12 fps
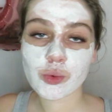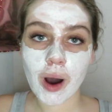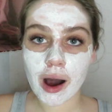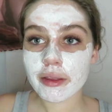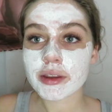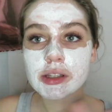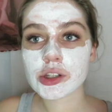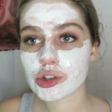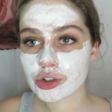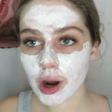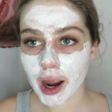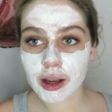while this is
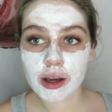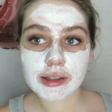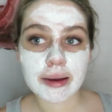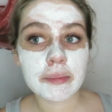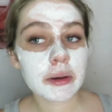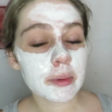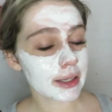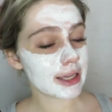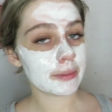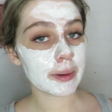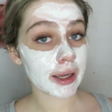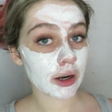drying, because I'm going to be
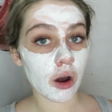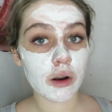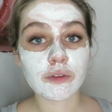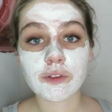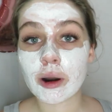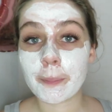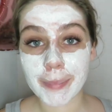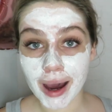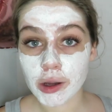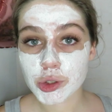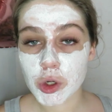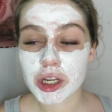keeping it on for
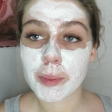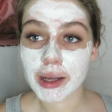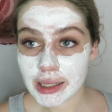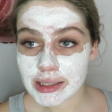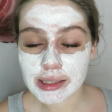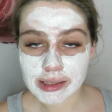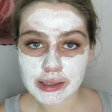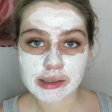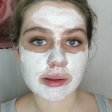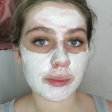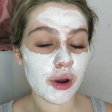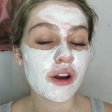about 20 minutes, this
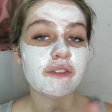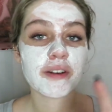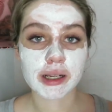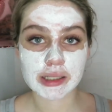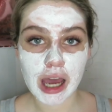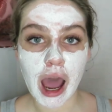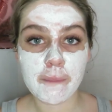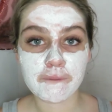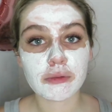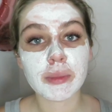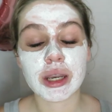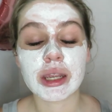is the perfect time
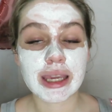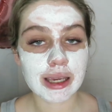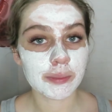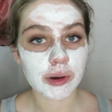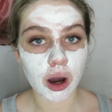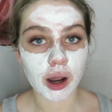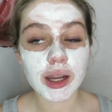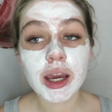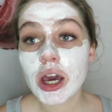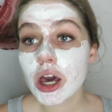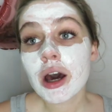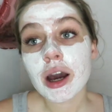for me to keep it on,
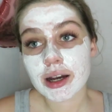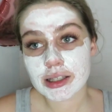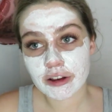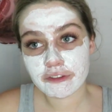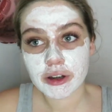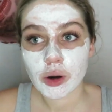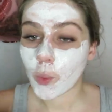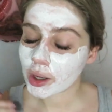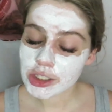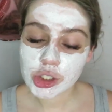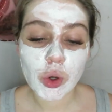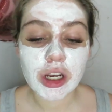because I feel
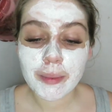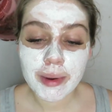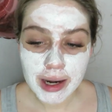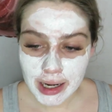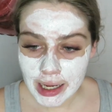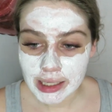once 20 minutes